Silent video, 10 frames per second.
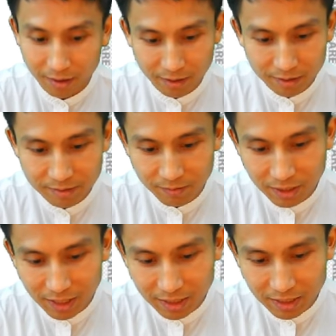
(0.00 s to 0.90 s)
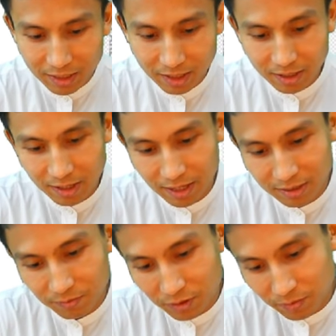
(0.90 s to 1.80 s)
something like here, and
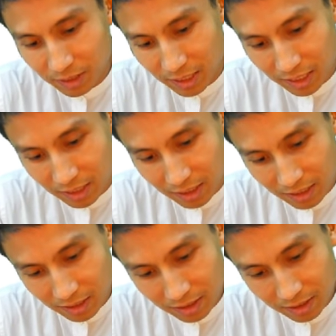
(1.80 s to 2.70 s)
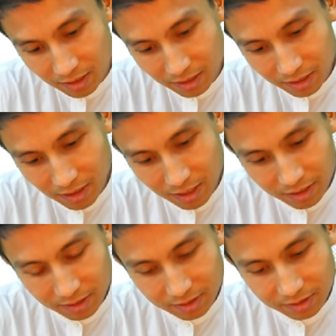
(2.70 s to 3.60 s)
the perpendicular, yeah,
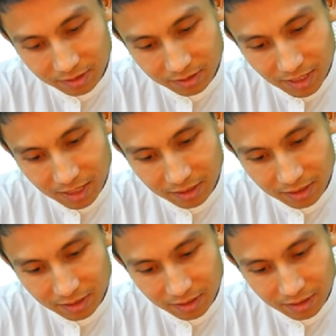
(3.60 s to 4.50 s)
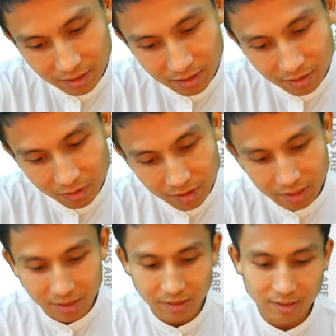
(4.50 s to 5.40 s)
it's just that.
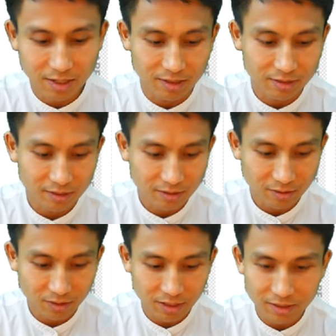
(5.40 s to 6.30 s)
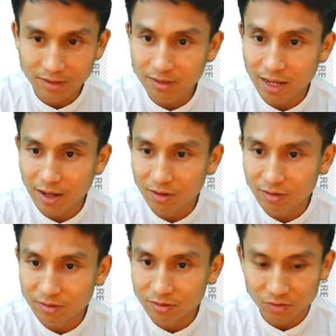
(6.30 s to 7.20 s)
Okay, that's nice. Okay, this is
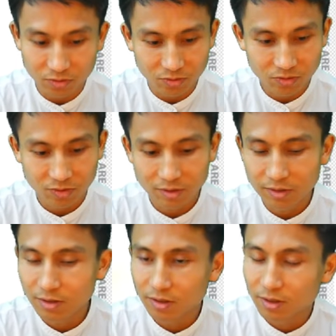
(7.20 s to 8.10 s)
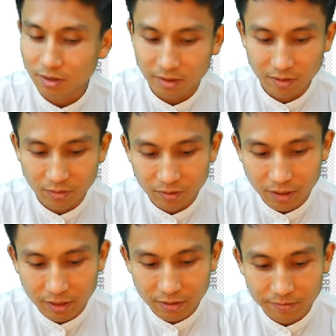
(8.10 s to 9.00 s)
L2. Okay.